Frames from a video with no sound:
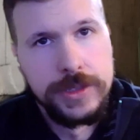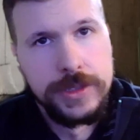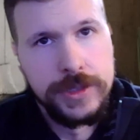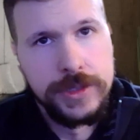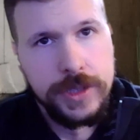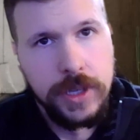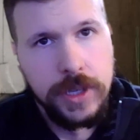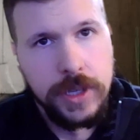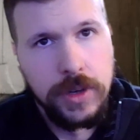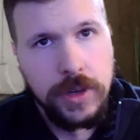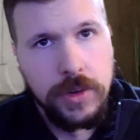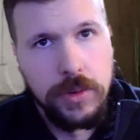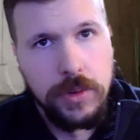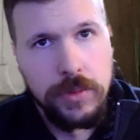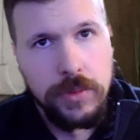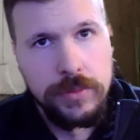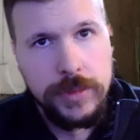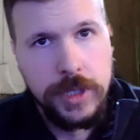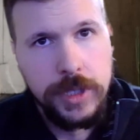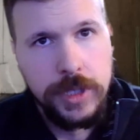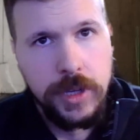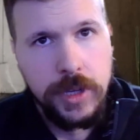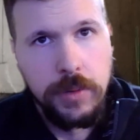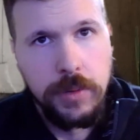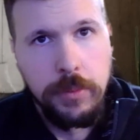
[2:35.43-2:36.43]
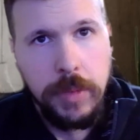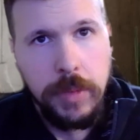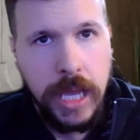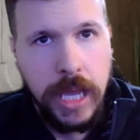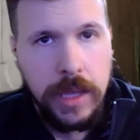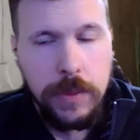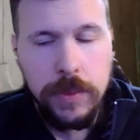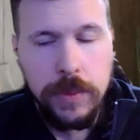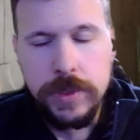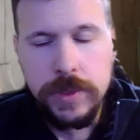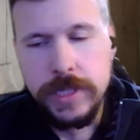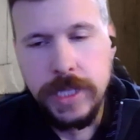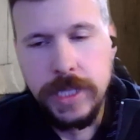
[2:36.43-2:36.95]
So,
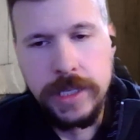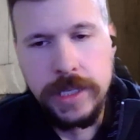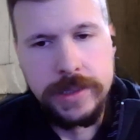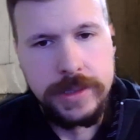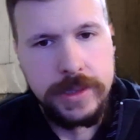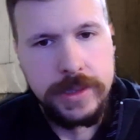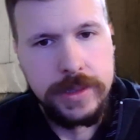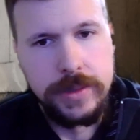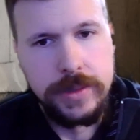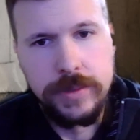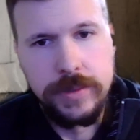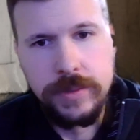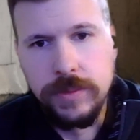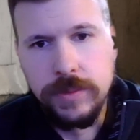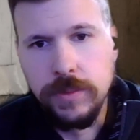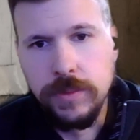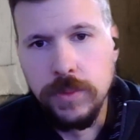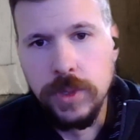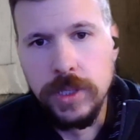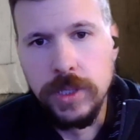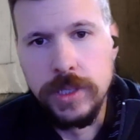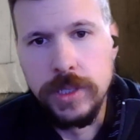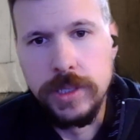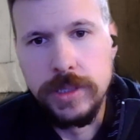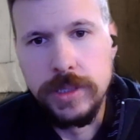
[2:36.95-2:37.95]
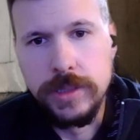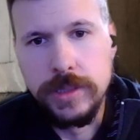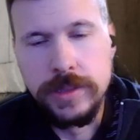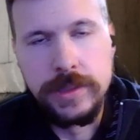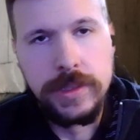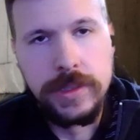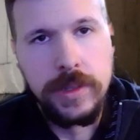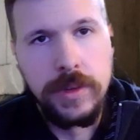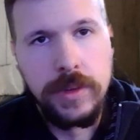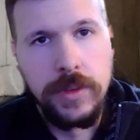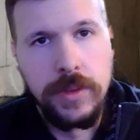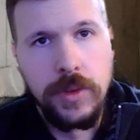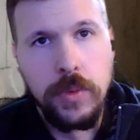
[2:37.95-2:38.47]
manual testing
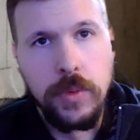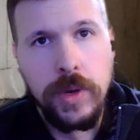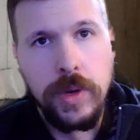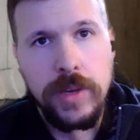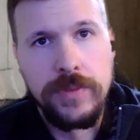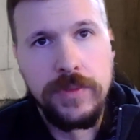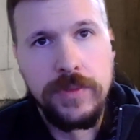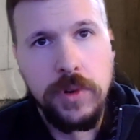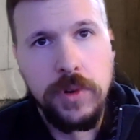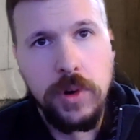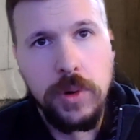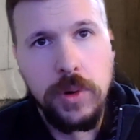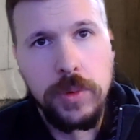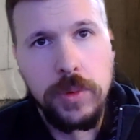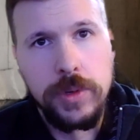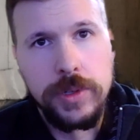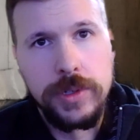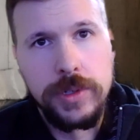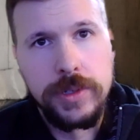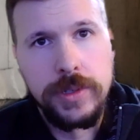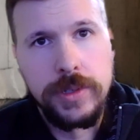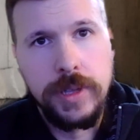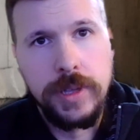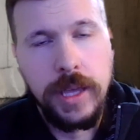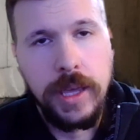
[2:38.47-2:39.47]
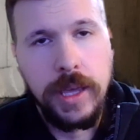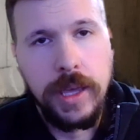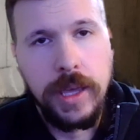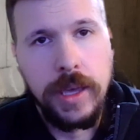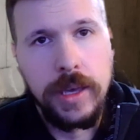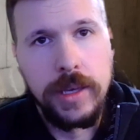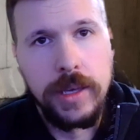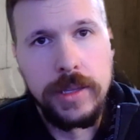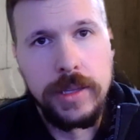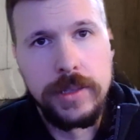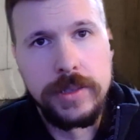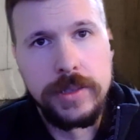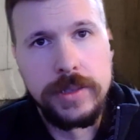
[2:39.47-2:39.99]
was the way forward.
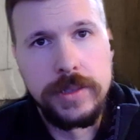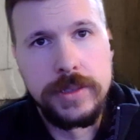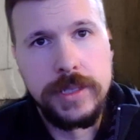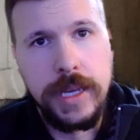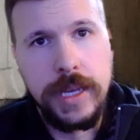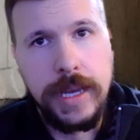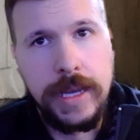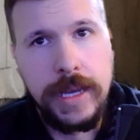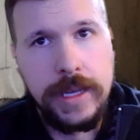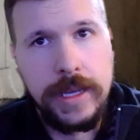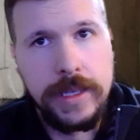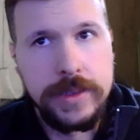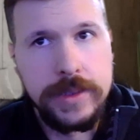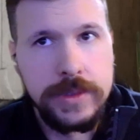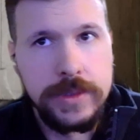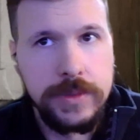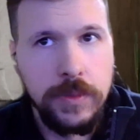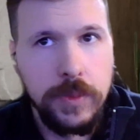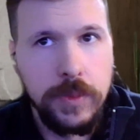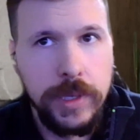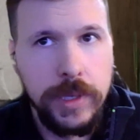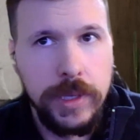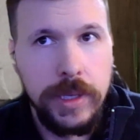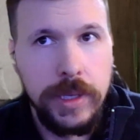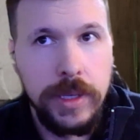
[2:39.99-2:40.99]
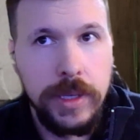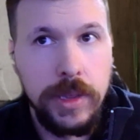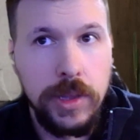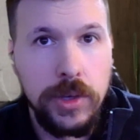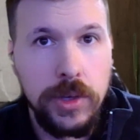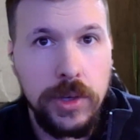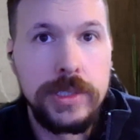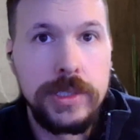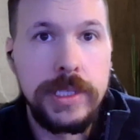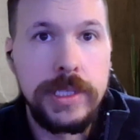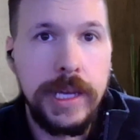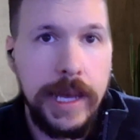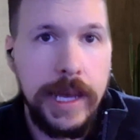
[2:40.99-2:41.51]
And as we
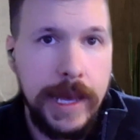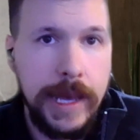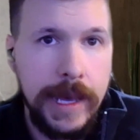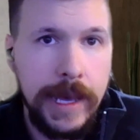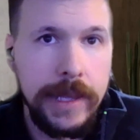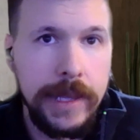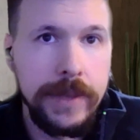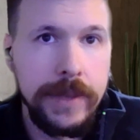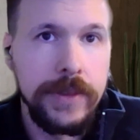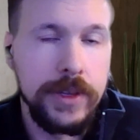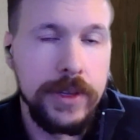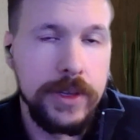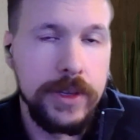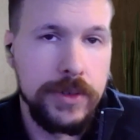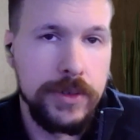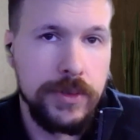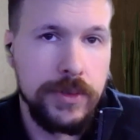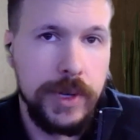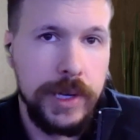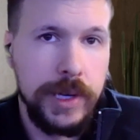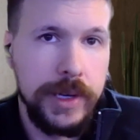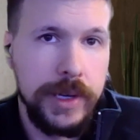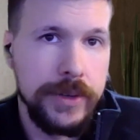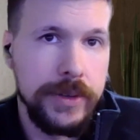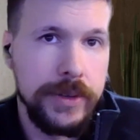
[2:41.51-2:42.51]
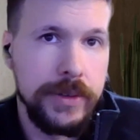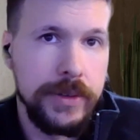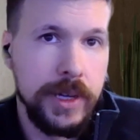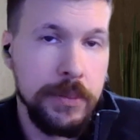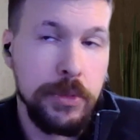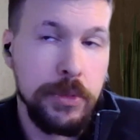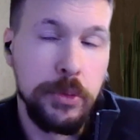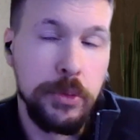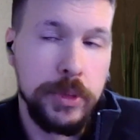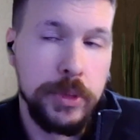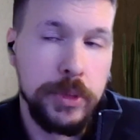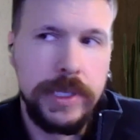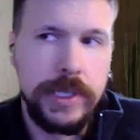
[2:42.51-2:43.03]
looked at the greater
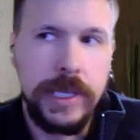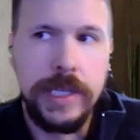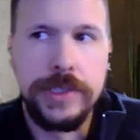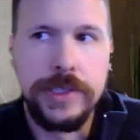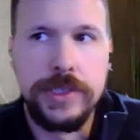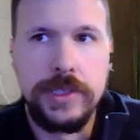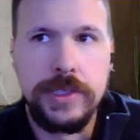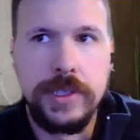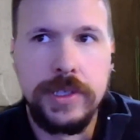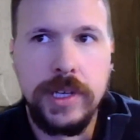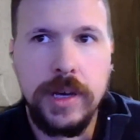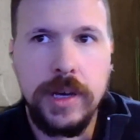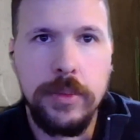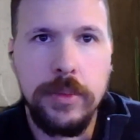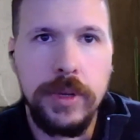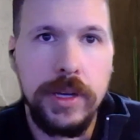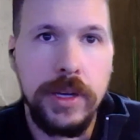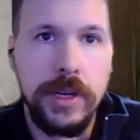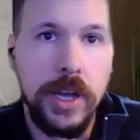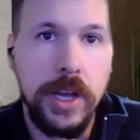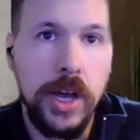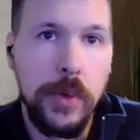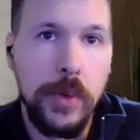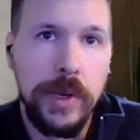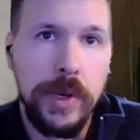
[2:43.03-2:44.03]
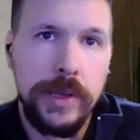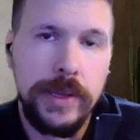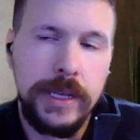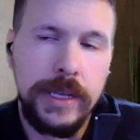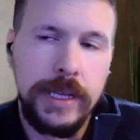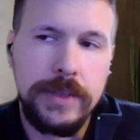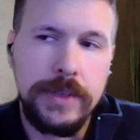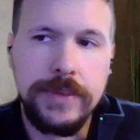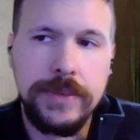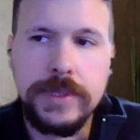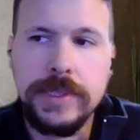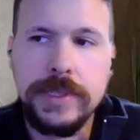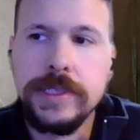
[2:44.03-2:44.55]
implementation coming, knowing that
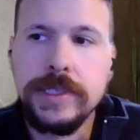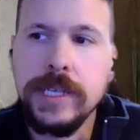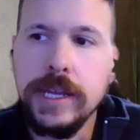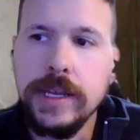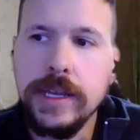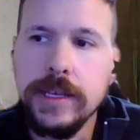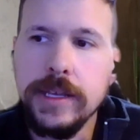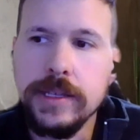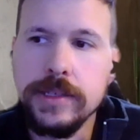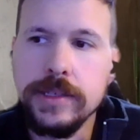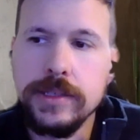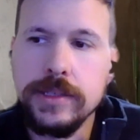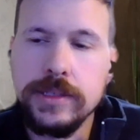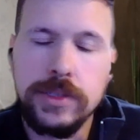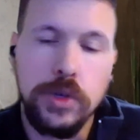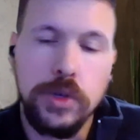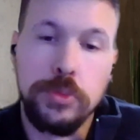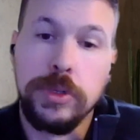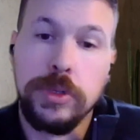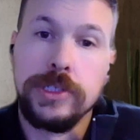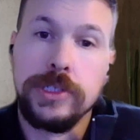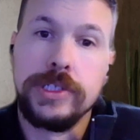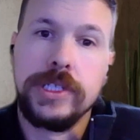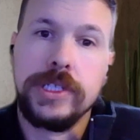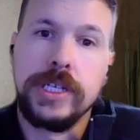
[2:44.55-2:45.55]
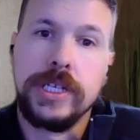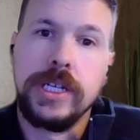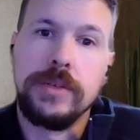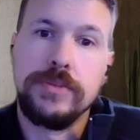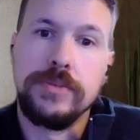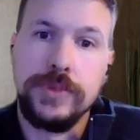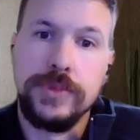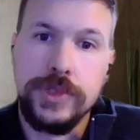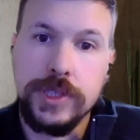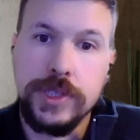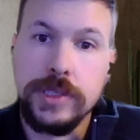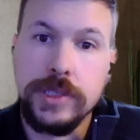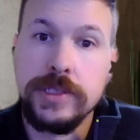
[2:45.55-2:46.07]
it was taking so much
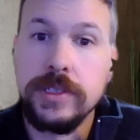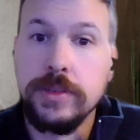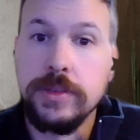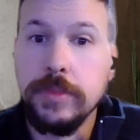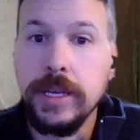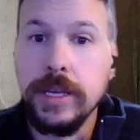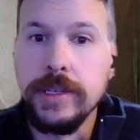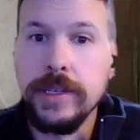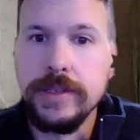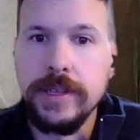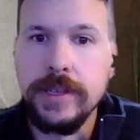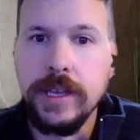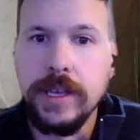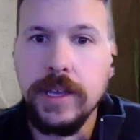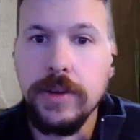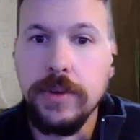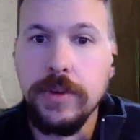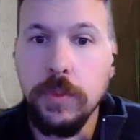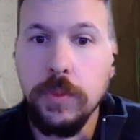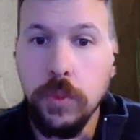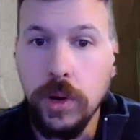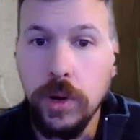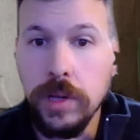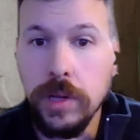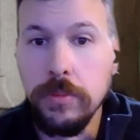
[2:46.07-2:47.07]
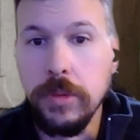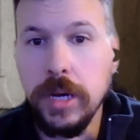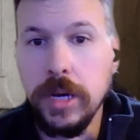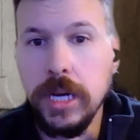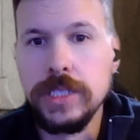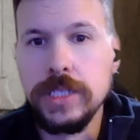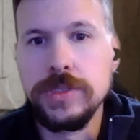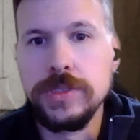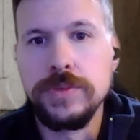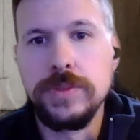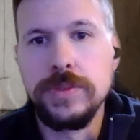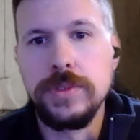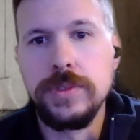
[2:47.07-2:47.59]
time just to maintain 1
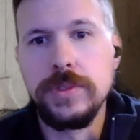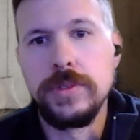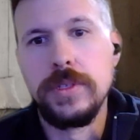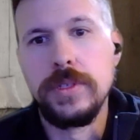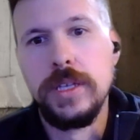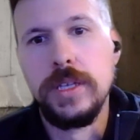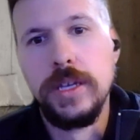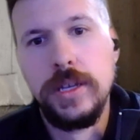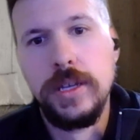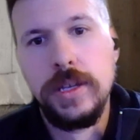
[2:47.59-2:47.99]
module,